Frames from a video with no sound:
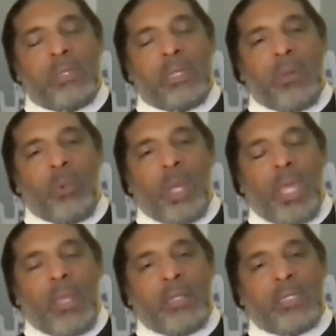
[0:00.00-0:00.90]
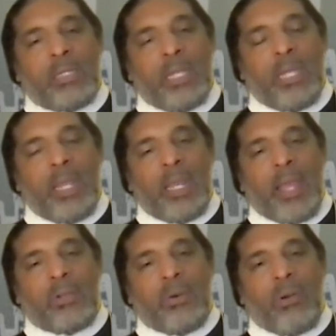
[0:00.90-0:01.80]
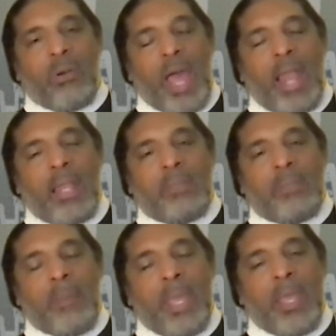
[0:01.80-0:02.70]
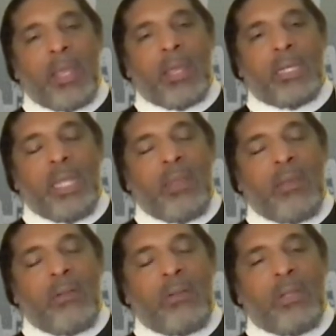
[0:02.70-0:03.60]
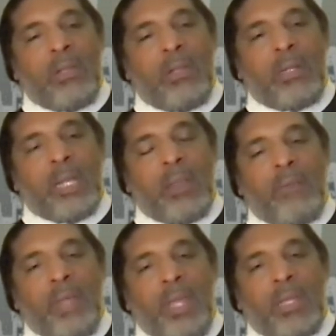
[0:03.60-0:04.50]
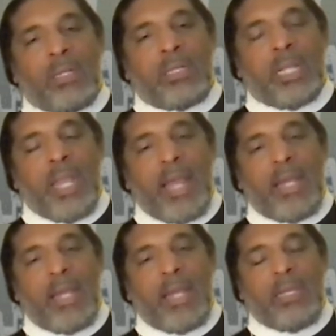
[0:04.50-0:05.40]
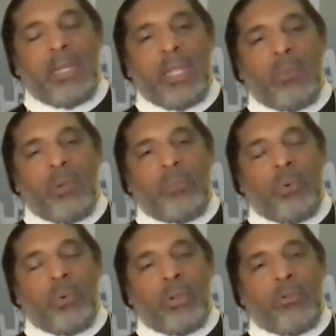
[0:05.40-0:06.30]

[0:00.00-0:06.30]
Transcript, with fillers: He wins the electoral college by making a deal that if he is selected, he would pull the